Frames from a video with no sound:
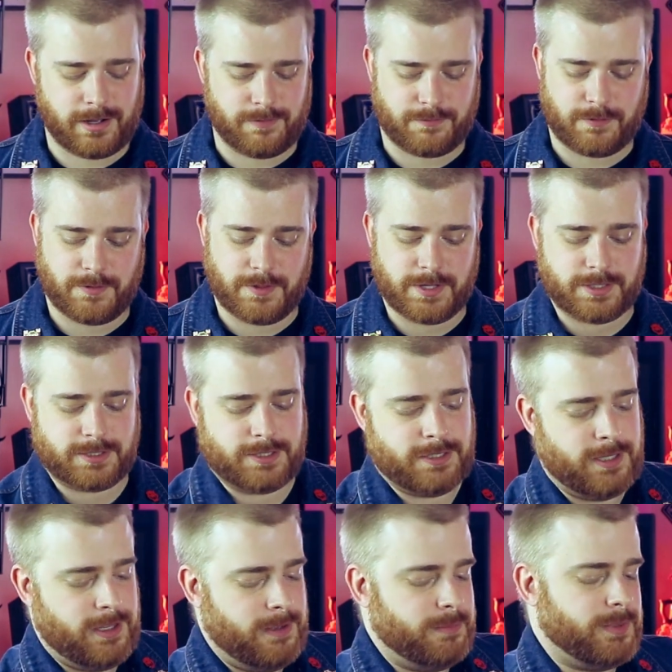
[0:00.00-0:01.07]
for this,
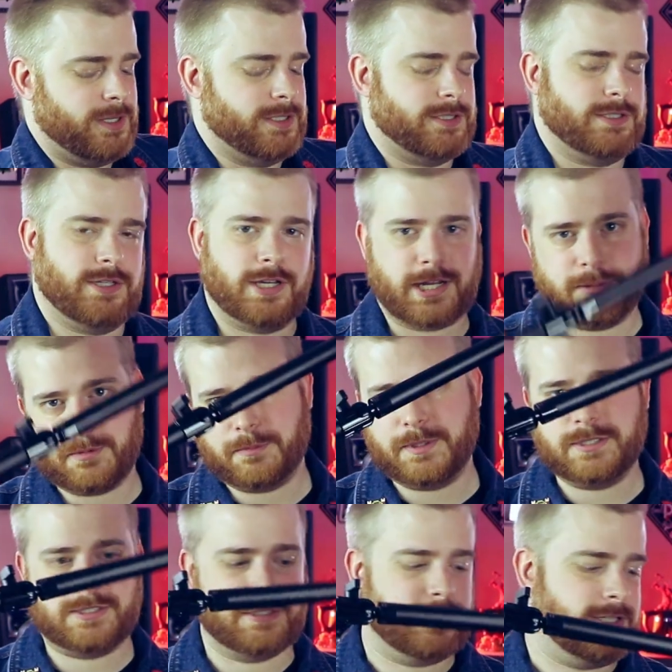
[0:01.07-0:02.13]
plus a couple
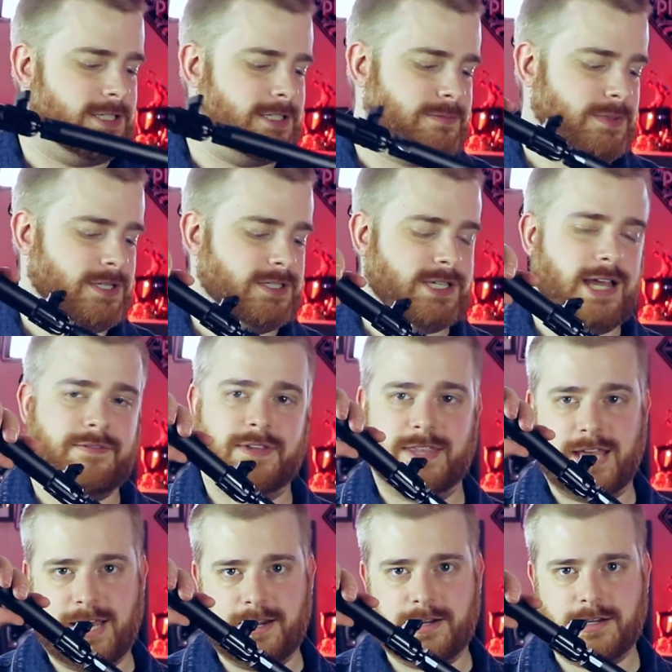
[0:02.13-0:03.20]
pieces of these, because having
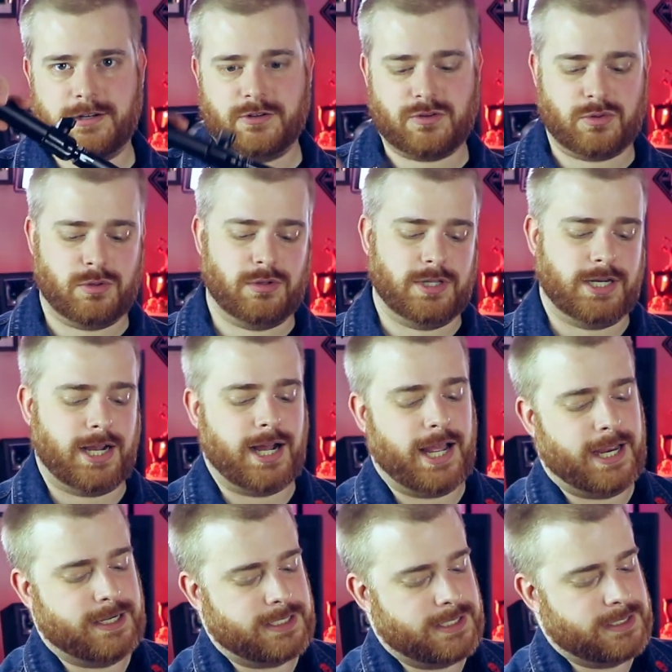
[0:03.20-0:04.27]
that control and
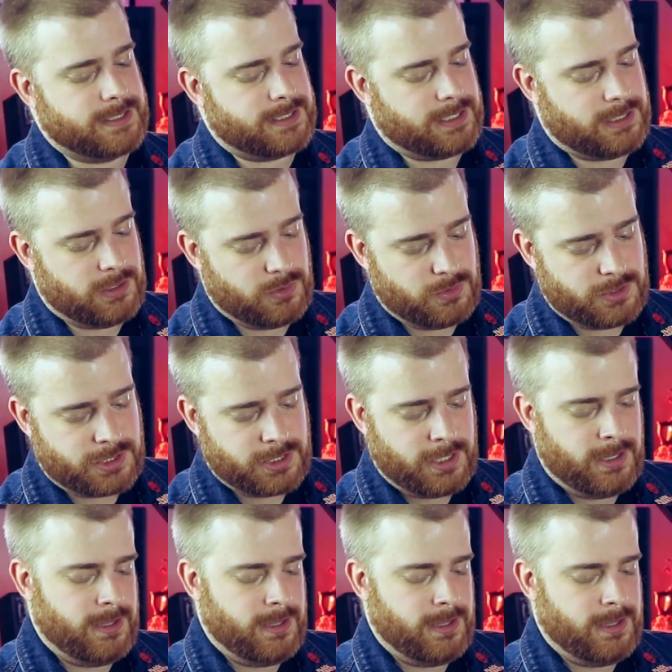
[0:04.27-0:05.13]
height is huge,